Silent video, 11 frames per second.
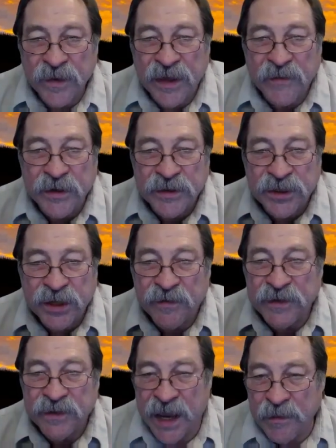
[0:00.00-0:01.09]
giving yourself
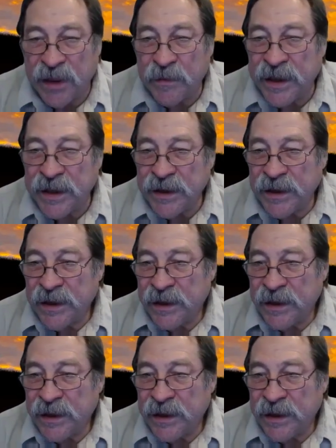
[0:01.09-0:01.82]
a time limit.